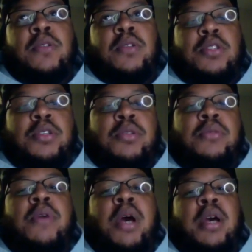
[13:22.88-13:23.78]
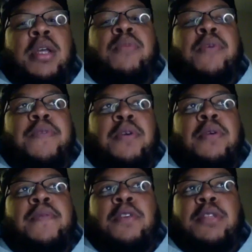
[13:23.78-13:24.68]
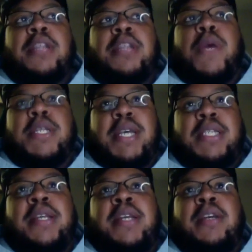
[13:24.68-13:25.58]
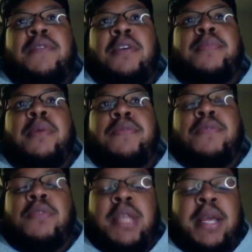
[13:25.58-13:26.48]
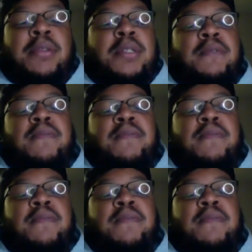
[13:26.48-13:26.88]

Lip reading: He went for it on 4th down twice last night and converted both 4th downs.